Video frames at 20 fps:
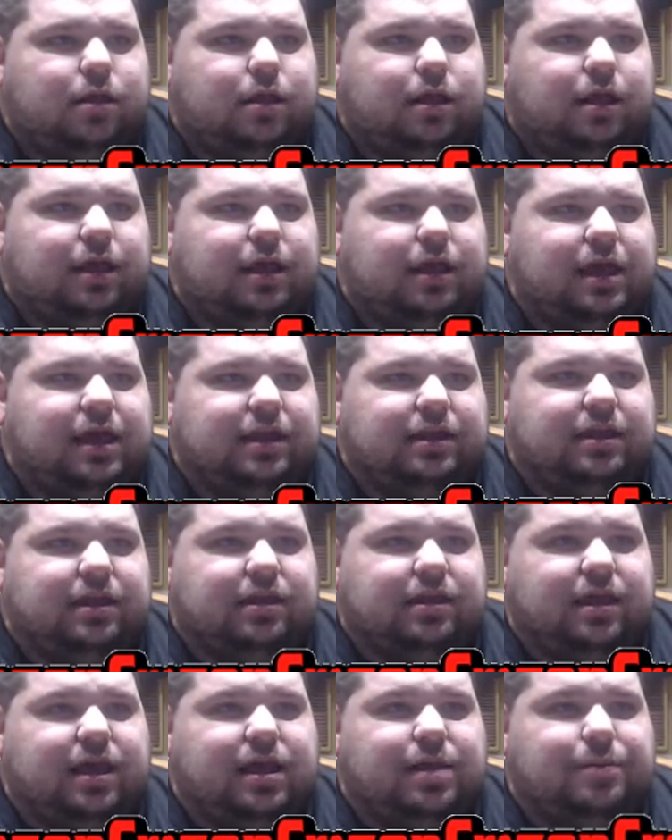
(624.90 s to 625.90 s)
I can't tell
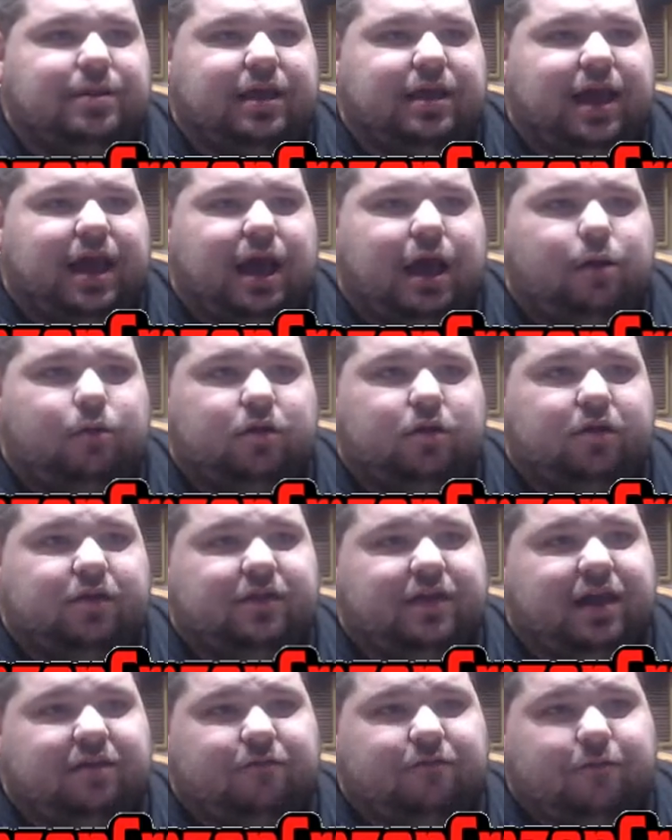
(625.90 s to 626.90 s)
you how many hours
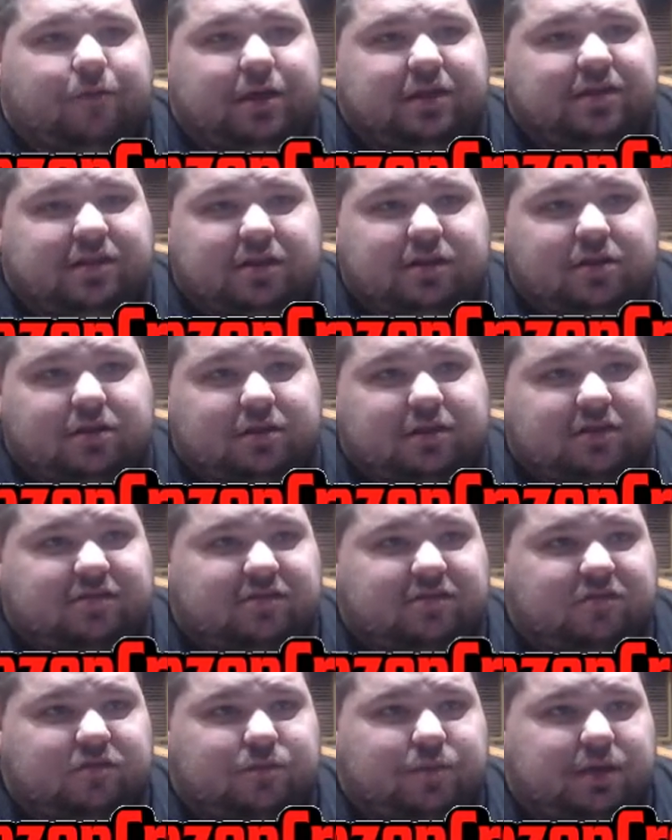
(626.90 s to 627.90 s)
I've wasted on this
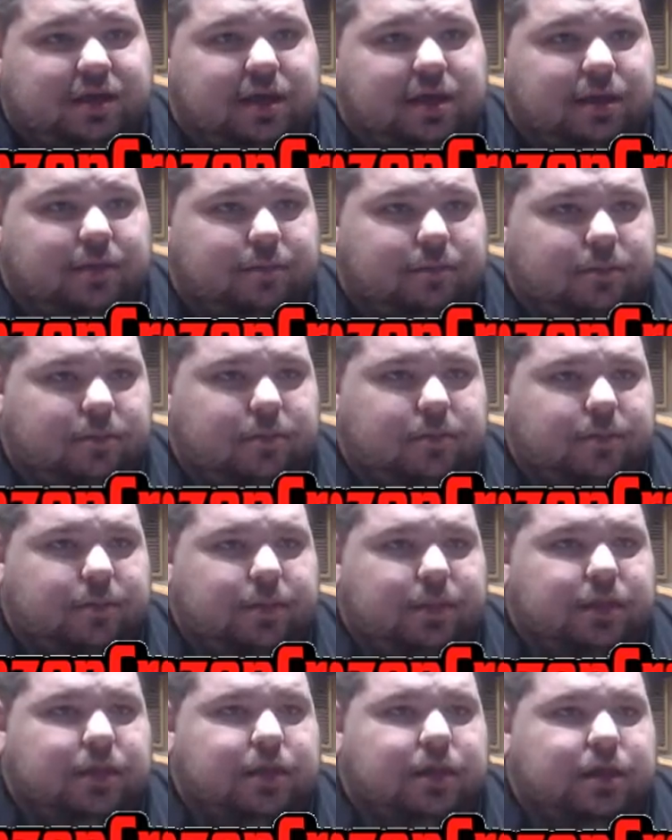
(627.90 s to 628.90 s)
stupid game.
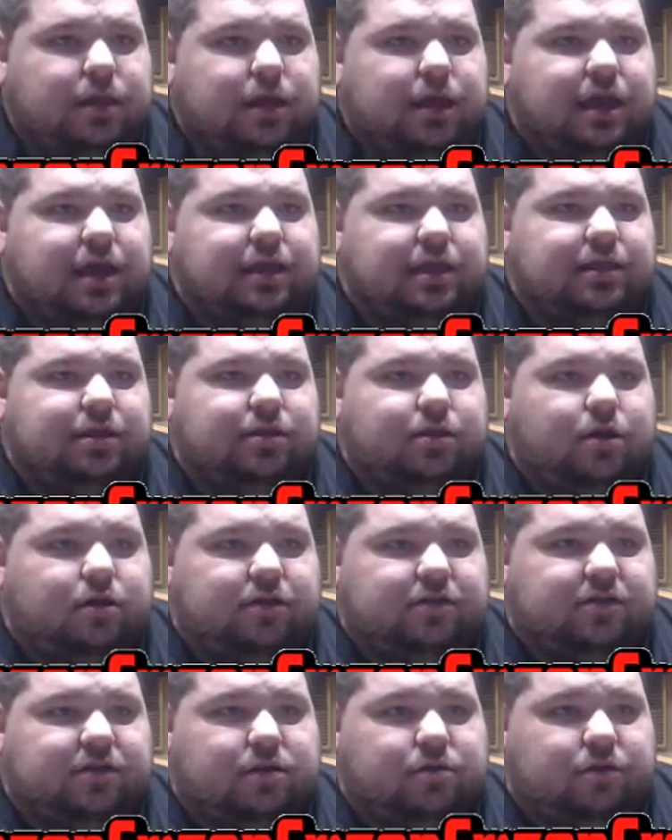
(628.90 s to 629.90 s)
And the dog
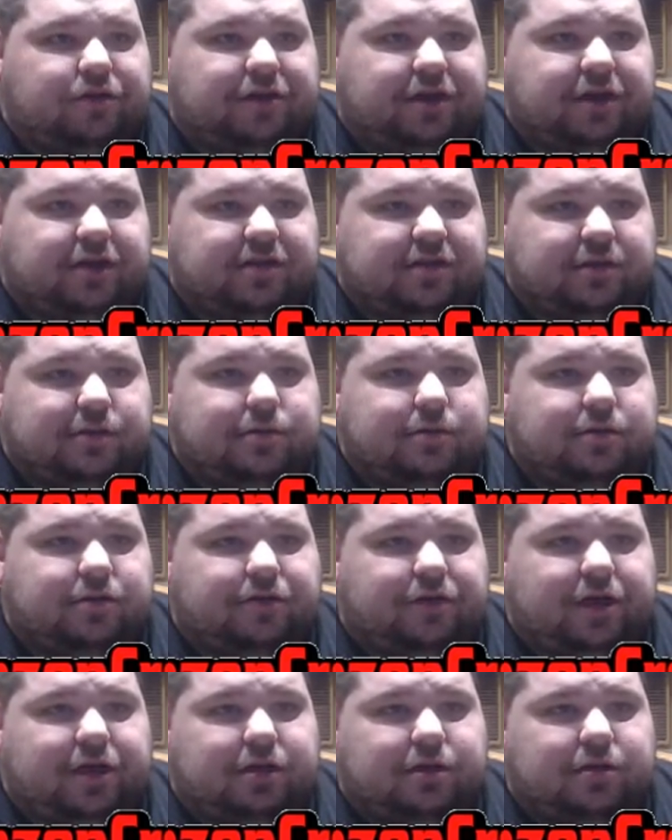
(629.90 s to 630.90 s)
is going crazy.
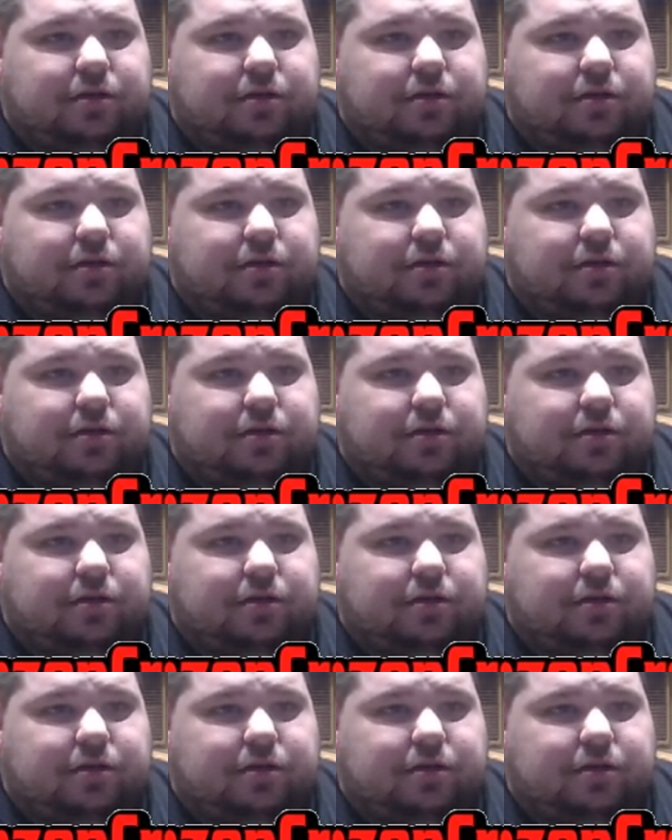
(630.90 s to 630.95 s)
Great.